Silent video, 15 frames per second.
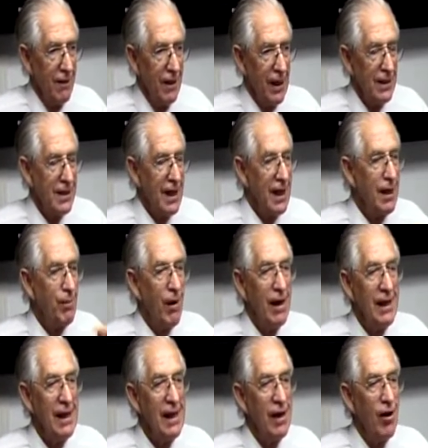Has
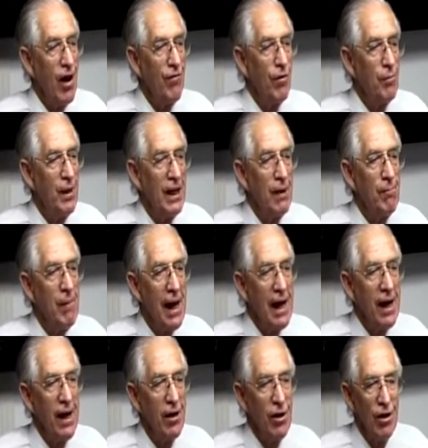anybody here ever been a
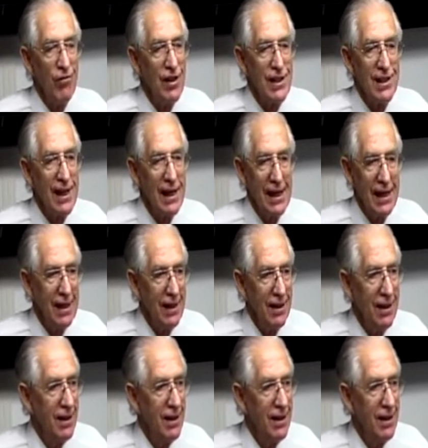mayor of a city?